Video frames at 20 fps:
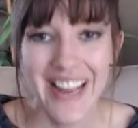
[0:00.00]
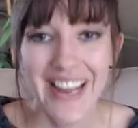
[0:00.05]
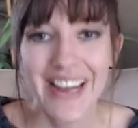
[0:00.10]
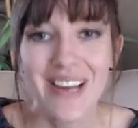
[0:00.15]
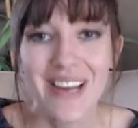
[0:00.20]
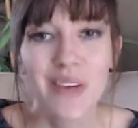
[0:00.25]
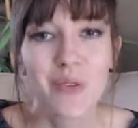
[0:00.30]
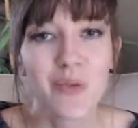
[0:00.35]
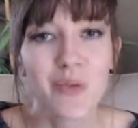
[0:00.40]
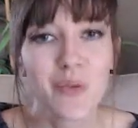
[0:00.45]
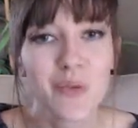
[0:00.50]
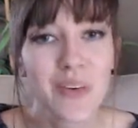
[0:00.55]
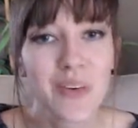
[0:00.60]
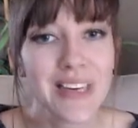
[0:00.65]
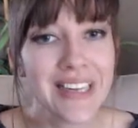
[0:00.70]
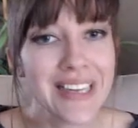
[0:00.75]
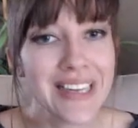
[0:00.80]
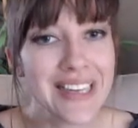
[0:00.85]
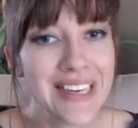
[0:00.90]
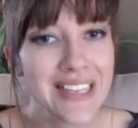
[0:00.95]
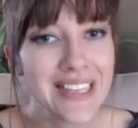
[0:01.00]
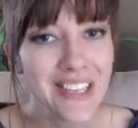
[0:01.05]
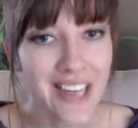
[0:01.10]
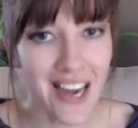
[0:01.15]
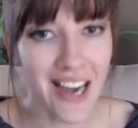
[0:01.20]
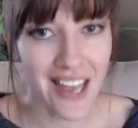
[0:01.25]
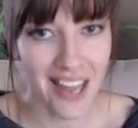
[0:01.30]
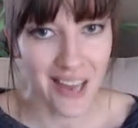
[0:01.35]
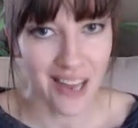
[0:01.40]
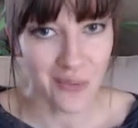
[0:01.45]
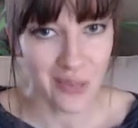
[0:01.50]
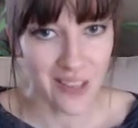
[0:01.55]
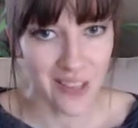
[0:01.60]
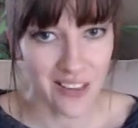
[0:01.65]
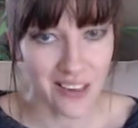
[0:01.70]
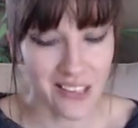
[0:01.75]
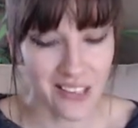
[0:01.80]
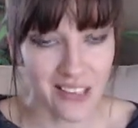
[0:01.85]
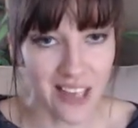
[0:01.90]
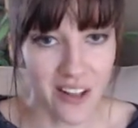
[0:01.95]
really check in with
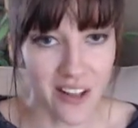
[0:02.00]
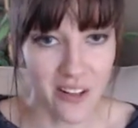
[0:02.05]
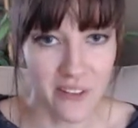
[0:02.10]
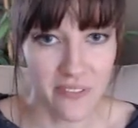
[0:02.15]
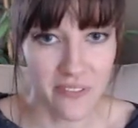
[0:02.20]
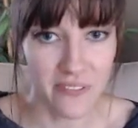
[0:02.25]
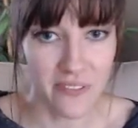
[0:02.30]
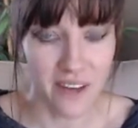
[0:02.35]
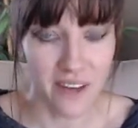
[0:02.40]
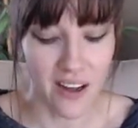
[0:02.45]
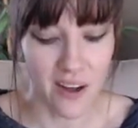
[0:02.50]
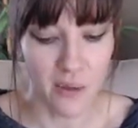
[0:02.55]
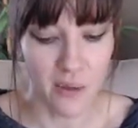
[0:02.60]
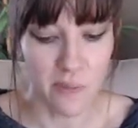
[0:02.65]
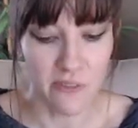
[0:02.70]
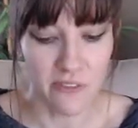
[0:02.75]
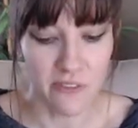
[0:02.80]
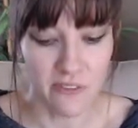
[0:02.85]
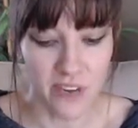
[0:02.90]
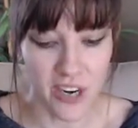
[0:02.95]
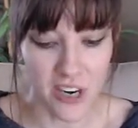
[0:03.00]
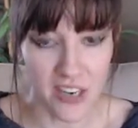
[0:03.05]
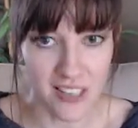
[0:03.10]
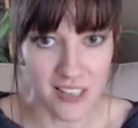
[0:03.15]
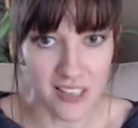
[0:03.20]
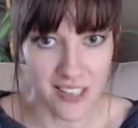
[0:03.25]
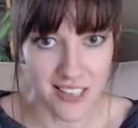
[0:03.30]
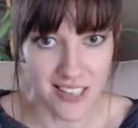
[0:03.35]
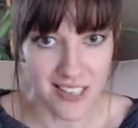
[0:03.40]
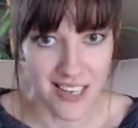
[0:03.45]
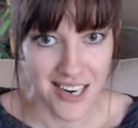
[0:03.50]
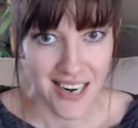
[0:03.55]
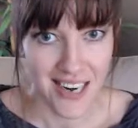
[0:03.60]
yourself first